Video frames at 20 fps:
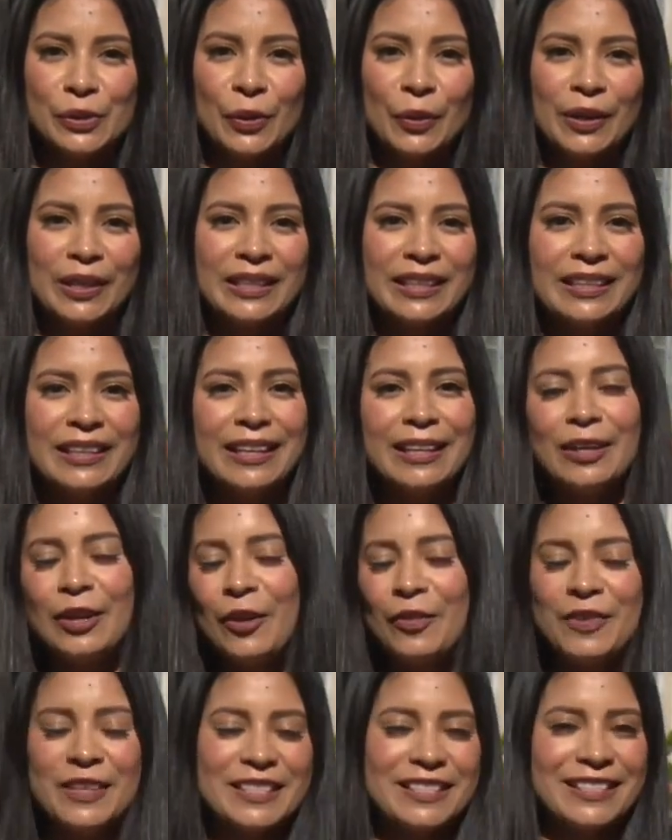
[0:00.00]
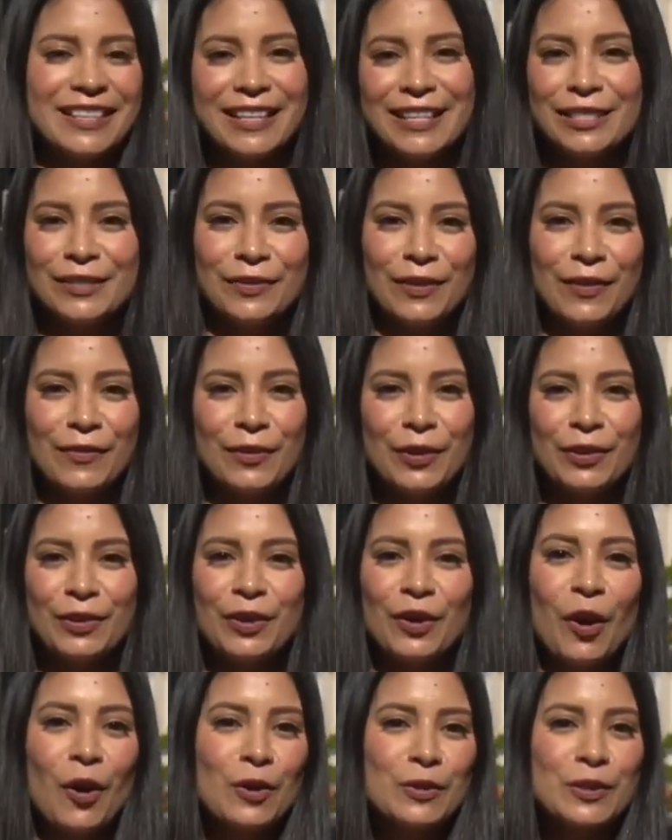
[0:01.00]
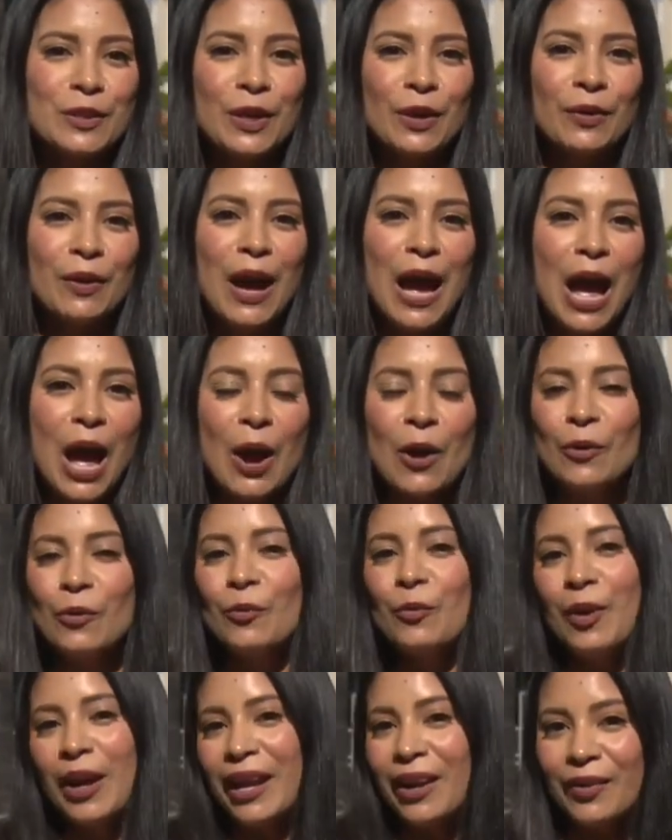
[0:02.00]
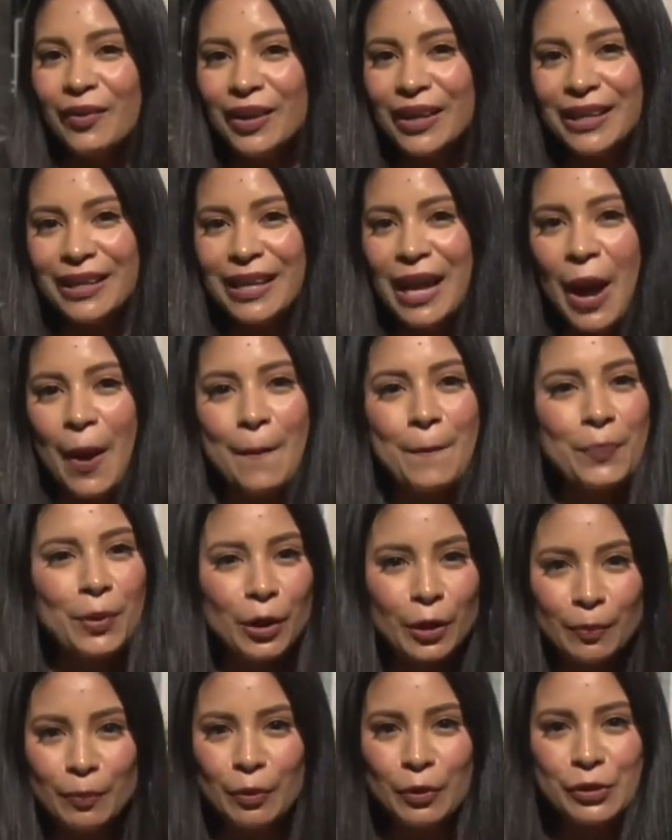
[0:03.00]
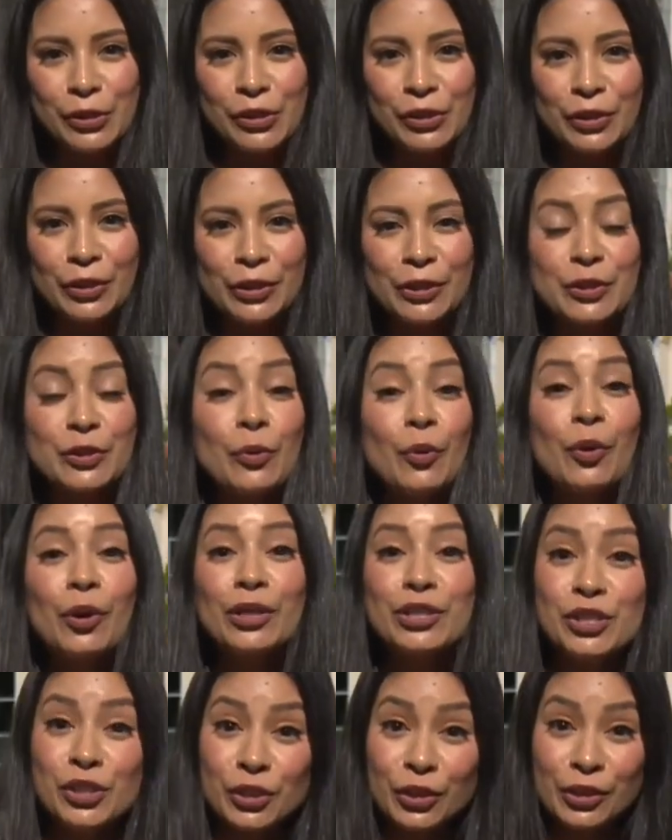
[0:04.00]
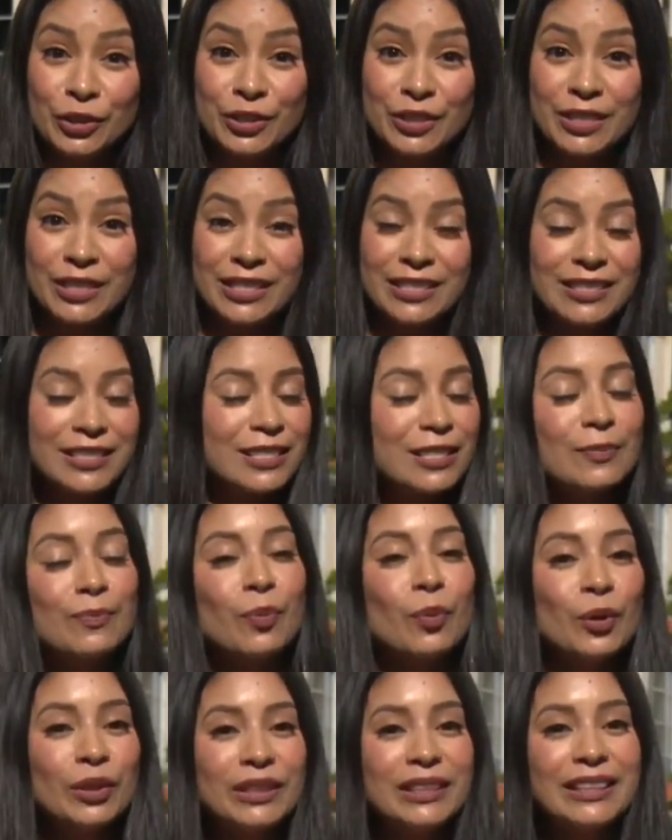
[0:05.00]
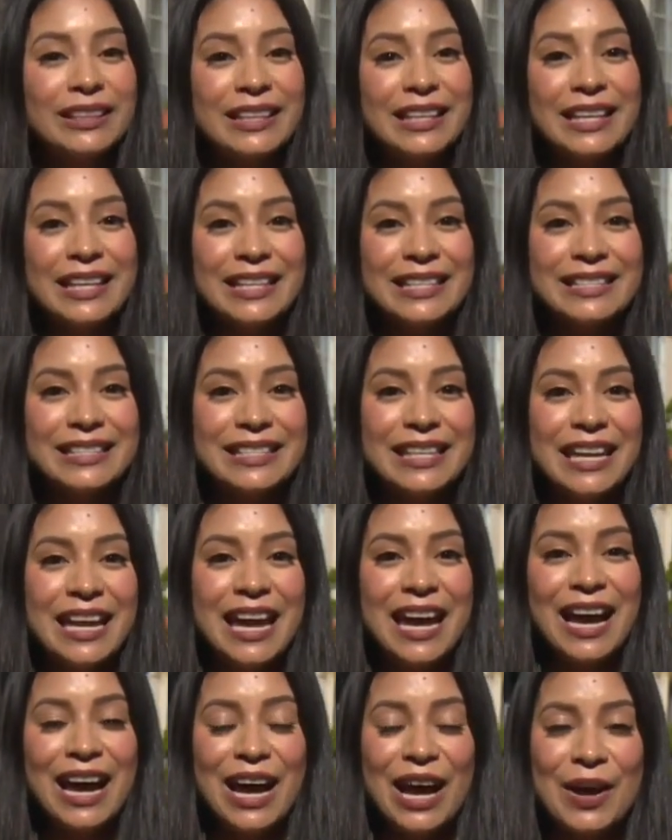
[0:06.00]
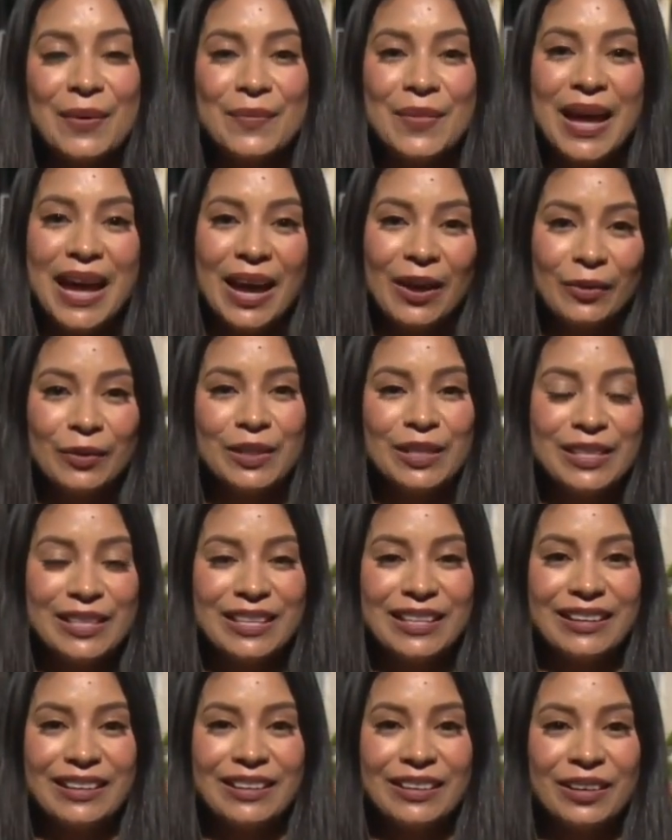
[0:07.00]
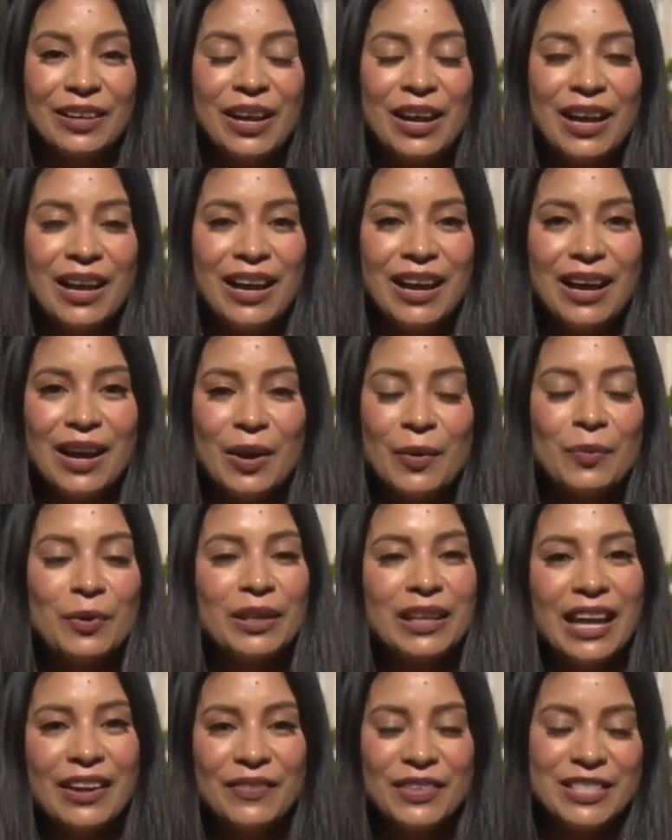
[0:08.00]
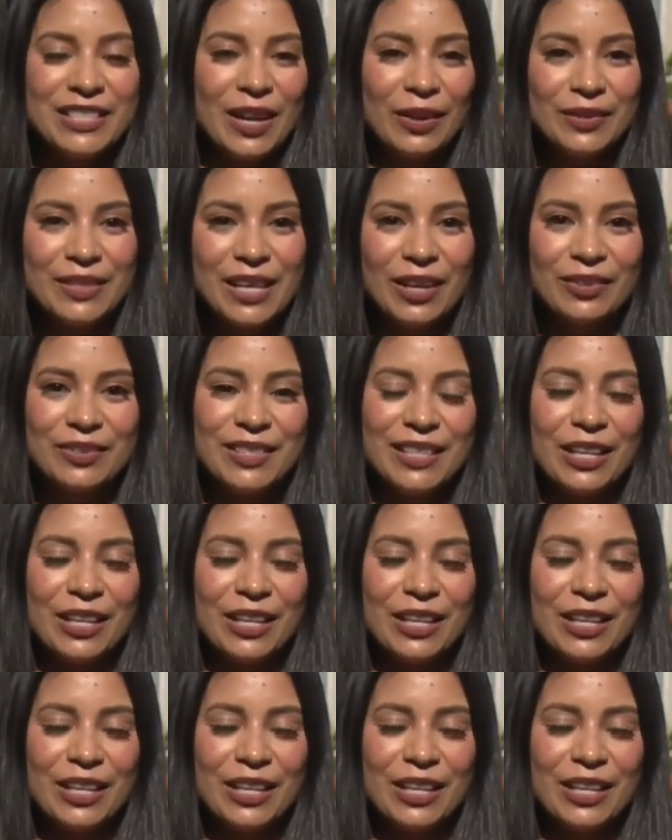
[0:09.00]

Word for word: joining in on this Kings fever. They're also wearing purple shirts or jerseys to support the Kings um, out here. Uh, we're live in downtown